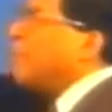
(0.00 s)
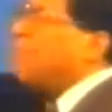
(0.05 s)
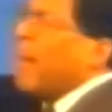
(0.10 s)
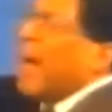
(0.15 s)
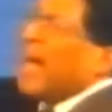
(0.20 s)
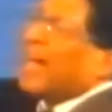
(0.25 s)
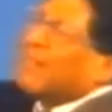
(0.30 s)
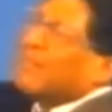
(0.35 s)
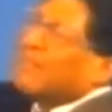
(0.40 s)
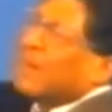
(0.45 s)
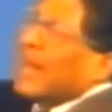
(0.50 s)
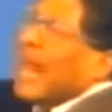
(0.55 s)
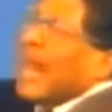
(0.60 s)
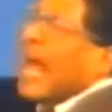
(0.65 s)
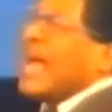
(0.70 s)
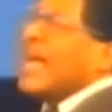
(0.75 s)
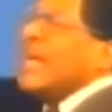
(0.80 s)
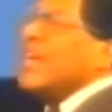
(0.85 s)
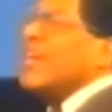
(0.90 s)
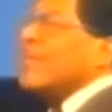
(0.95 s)
bottom
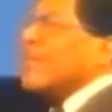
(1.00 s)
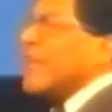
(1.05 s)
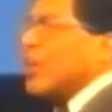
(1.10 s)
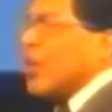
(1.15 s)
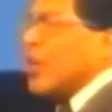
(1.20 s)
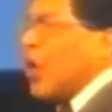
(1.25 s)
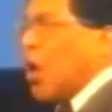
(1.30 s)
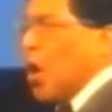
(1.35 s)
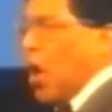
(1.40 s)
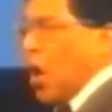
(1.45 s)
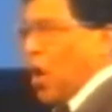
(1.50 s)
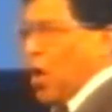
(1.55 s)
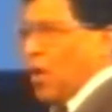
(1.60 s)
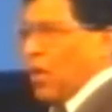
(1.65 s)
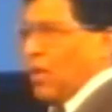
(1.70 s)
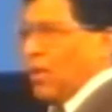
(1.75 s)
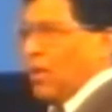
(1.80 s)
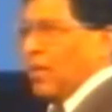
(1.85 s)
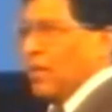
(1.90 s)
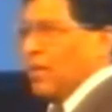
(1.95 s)
line of it all.
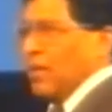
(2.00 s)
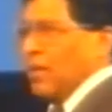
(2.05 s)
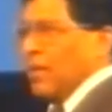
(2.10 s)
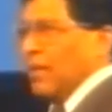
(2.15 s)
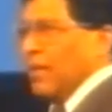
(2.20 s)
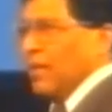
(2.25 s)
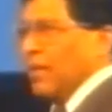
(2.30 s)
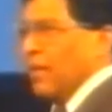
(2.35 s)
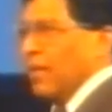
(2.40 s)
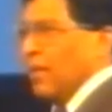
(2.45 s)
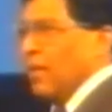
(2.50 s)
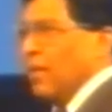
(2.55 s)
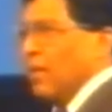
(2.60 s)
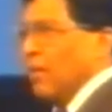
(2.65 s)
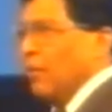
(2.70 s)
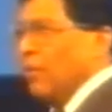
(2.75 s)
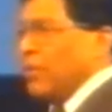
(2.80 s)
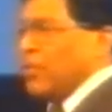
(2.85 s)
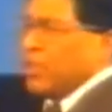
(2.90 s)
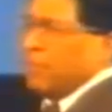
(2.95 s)

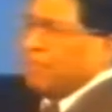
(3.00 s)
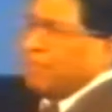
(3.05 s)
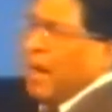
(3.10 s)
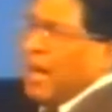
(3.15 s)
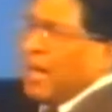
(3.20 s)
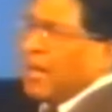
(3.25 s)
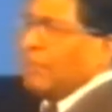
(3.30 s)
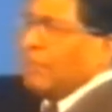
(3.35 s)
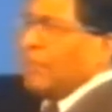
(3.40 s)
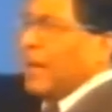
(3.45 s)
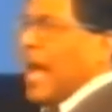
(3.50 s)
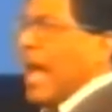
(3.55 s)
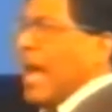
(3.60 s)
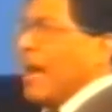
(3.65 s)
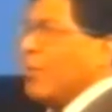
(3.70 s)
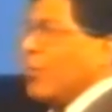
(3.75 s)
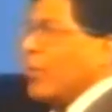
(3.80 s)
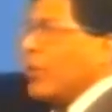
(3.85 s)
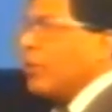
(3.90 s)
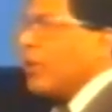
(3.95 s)
What's the bottom
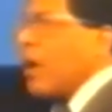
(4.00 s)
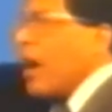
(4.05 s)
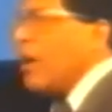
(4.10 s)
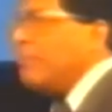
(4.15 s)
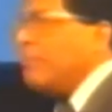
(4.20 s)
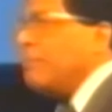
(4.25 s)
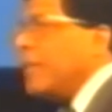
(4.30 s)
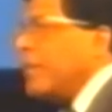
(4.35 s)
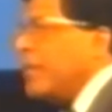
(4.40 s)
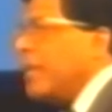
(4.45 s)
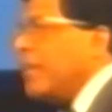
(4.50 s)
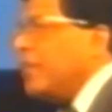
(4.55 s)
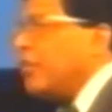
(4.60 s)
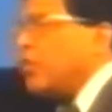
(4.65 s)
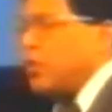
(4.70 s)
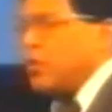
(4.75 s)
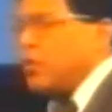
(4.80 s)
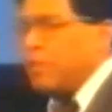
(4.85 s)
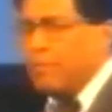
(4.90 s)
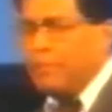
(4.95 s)
line when God
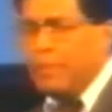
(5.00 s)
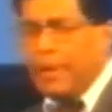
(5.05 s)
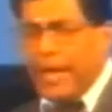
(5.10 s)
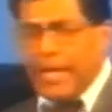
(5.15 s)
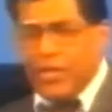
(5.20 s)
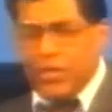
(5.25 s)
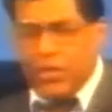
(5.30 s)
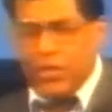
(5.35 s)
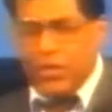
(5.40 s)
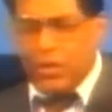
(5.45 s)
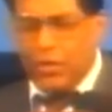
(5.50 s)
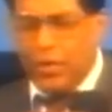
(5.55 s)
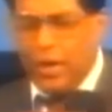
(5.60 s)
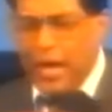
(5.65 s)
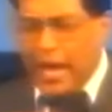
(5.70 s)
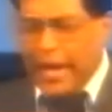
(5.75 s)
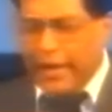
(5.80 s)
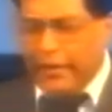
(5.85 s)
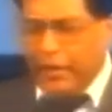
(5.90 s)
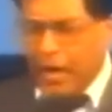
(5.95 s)
begins to bless you
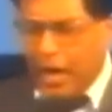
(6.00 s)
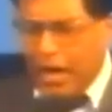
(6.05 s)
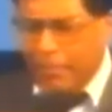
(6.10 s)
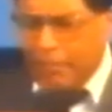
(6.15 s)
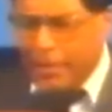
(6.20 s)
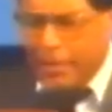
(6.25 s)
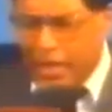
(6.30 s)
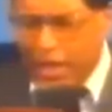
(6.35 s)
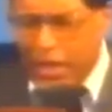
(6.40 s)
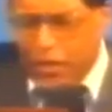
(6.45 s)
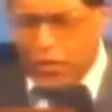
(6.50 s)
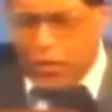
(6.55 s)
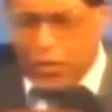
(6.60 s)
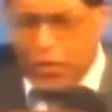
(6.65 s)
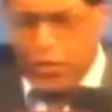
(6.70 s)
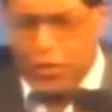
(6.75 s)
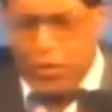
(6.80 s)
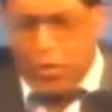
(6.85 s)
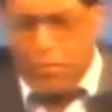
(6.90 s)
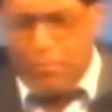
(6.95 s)
and God begins to
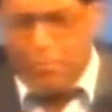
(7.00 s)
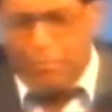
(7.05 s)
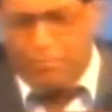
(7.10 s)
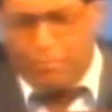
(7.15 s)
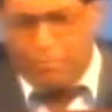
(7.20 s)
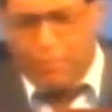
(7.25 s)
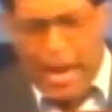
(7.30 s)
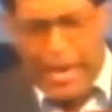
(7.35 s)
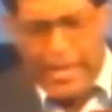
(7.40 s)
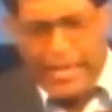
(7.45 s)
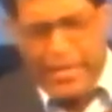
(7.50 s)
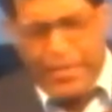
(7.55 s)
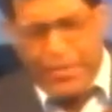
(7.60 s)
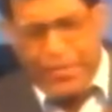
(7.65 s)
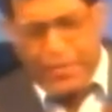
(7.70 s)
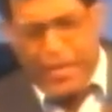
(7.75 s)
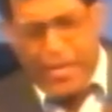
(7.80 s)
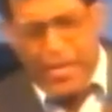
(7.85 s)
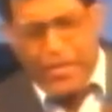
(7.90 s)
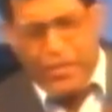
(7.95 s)
do mighty
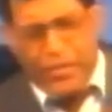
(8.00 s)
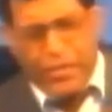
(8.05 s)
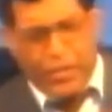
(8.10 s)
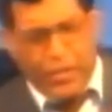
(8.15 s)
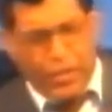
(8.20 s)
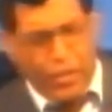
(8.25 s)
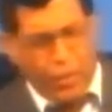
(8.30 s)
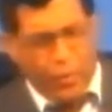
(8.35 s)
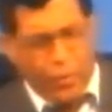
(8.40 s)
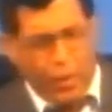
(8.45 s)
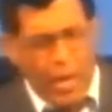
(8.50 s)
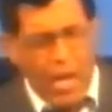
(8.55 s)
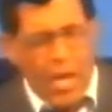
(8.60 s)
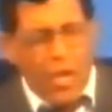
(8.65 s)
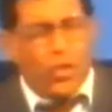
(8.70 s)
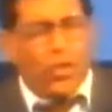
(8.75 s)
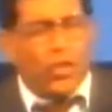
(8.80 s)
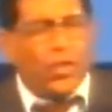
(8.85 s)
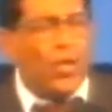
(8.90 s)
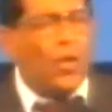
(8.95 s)
things in you
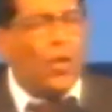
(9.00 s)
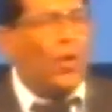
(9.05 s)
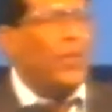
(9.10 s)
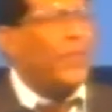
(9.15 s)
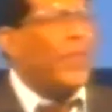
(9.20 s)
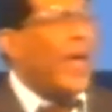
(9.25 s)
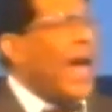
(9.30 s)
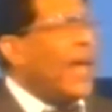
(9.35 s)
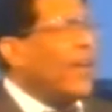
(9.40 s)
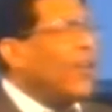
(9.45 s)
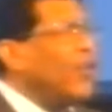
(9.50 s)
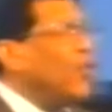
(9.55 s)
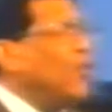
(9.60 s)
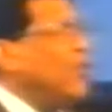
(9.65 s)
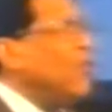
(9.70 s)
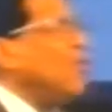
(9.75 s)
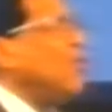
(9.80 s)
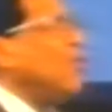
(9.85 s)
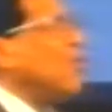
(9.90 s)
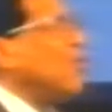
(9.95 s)
so that
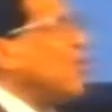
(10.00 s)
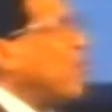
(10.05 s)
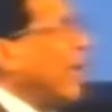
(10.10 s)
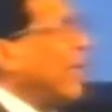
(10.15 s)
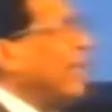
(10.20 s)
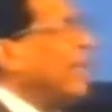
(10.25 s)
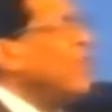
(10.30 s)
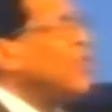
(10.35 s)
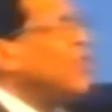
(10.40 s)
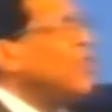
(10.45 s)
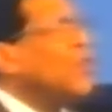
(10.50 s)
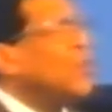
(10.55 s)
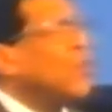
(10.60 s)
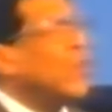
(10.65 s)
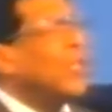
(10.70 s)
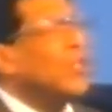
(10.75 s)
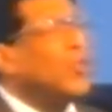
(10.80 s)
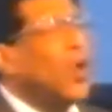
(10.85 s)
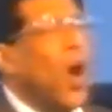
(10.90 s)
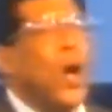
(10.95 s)
you, and this is
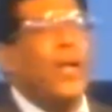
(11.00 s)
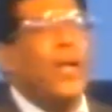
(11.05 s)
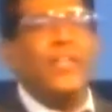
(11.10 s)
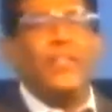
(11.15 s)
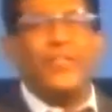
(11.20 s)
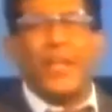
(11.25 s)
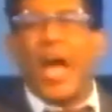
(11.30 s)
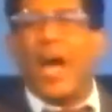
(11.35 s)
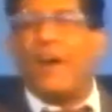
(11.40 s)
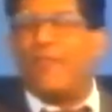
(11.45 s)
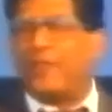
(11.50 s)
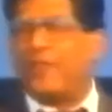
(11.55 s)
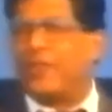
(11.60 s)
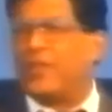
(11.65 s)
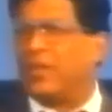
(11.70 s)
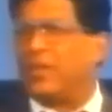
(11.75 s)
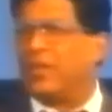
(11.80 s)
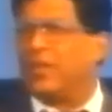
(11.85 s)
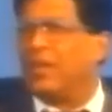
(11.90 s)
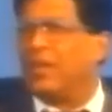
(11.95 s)
what God is after,